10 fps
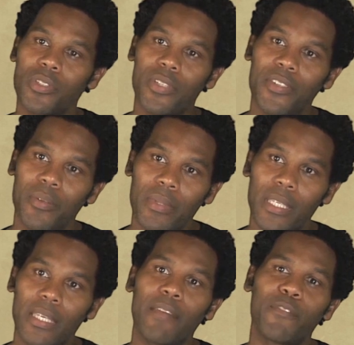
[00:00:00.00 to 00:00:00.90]
once said to
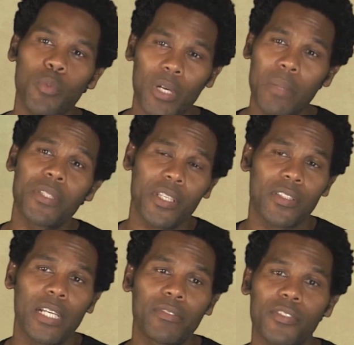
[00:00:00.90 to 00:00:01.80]
me, if you want to be
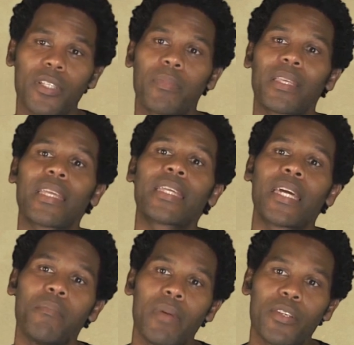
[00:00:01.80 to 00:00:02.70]
successful at something,
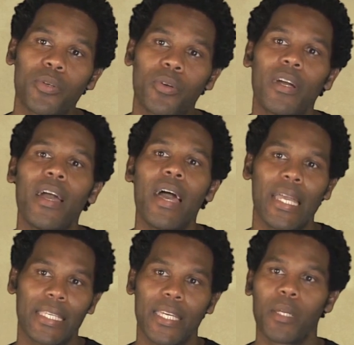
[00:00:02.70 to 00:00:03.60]
get a mentor
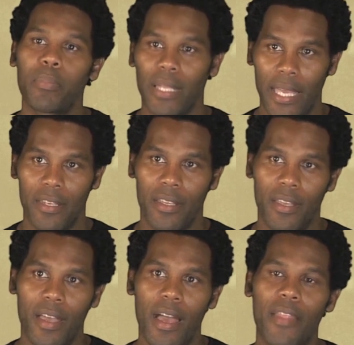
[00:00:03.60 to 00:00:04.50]
and get a plan.
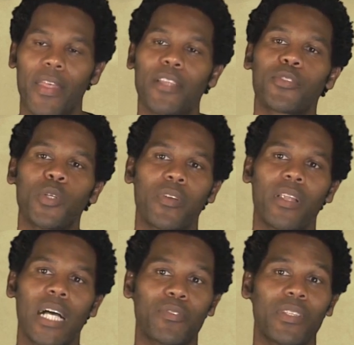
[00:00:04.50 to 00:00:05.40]
And that's two
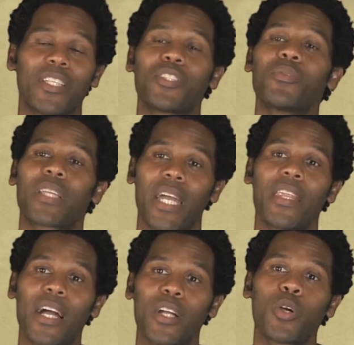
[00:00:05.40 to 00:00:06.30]
philosophies that you
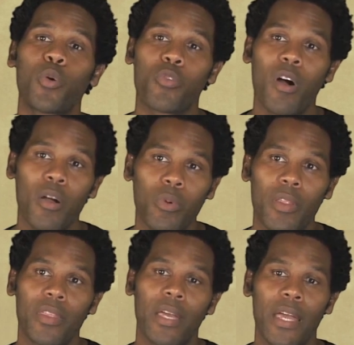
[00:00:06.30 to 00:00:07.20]
cannot go wrong
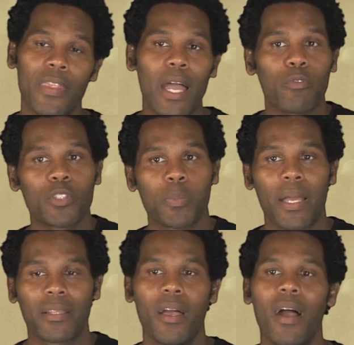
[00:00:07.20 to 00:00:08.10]
with. In that
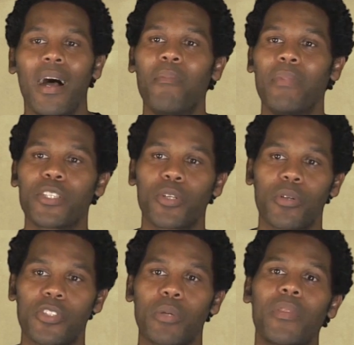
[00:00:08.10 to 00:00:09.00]
respect, a
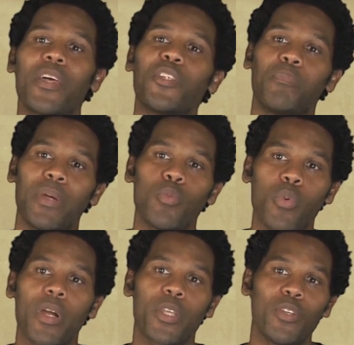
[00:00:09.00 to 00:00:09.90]
mentor is someone that's been
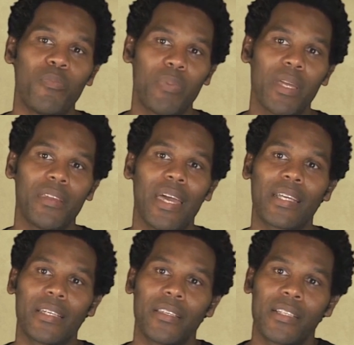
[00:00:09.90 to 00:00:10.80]
where you've been
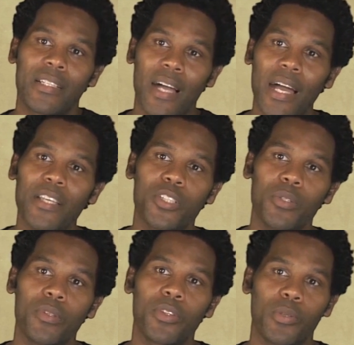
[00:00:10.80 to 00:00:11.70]
and could guide
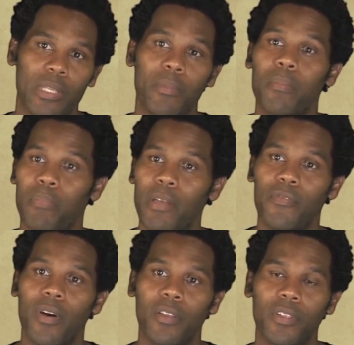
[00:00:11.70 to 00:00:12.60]
you through some of the
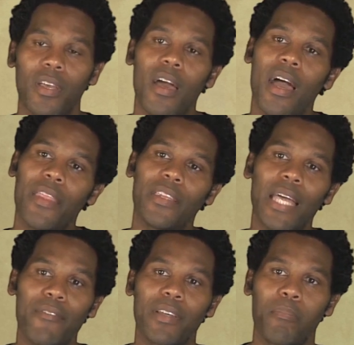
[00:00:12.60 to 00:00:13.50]
pitfalls. And then
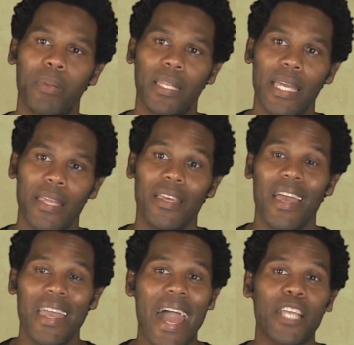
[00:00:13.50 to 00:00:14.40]
having a plan,
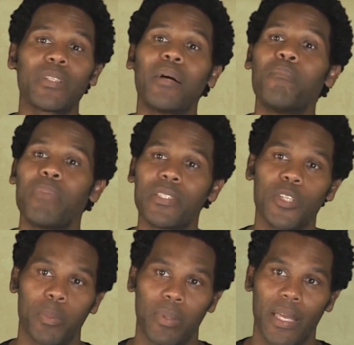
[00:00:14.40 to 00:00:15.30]
actually a
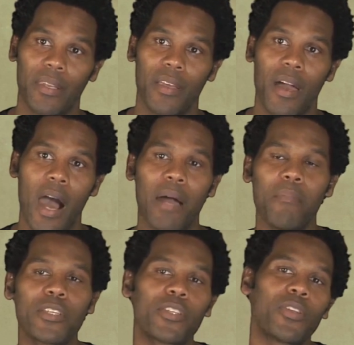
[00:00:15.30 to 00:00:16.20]
business plan. I
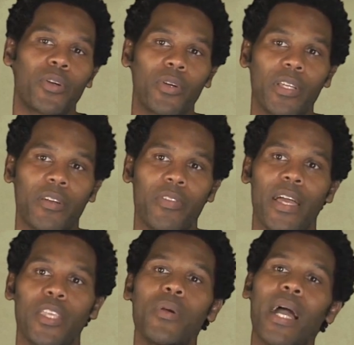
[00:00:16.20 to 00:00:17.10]
mentioned earlier
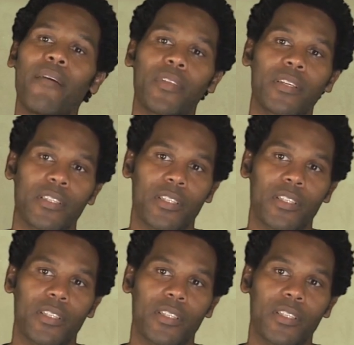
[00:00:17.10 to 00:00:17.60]
that you have to